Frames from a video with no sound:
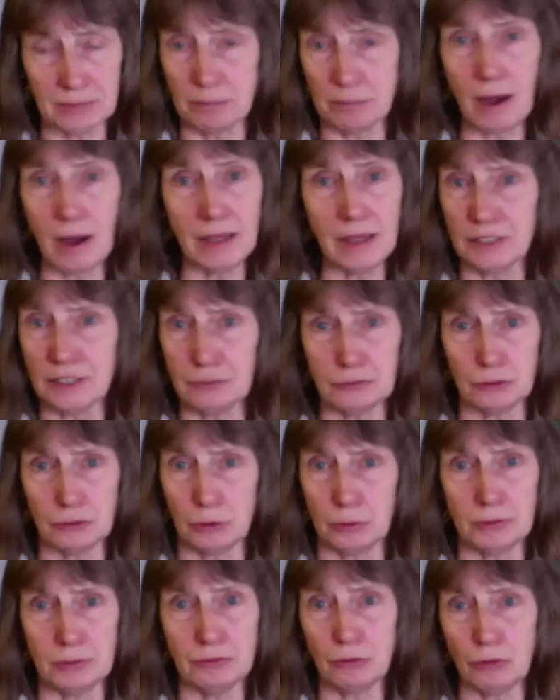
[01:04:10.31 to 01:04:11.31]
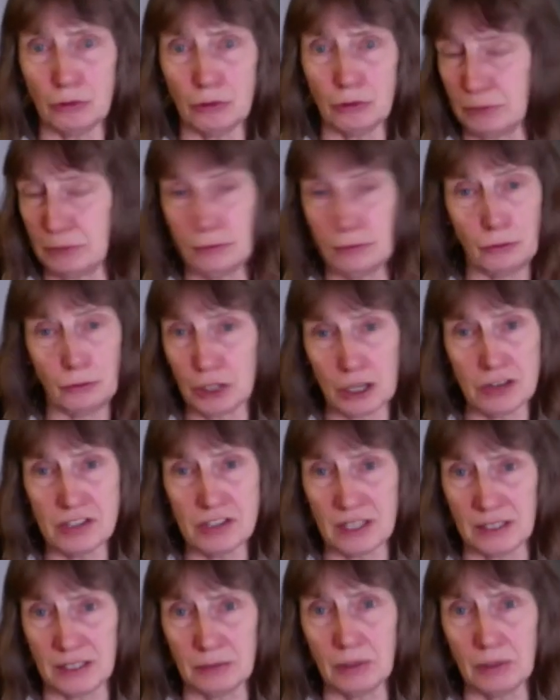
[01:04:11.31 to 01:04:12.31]
mine it for before before it goes
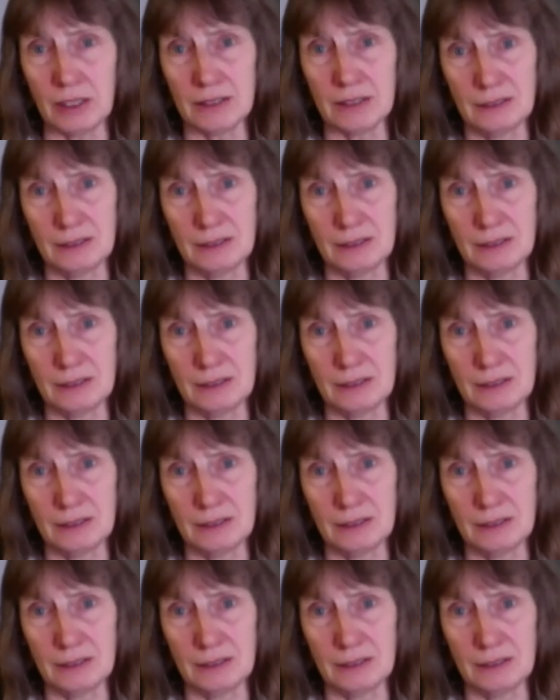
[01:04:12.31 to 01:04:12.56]
anywhere.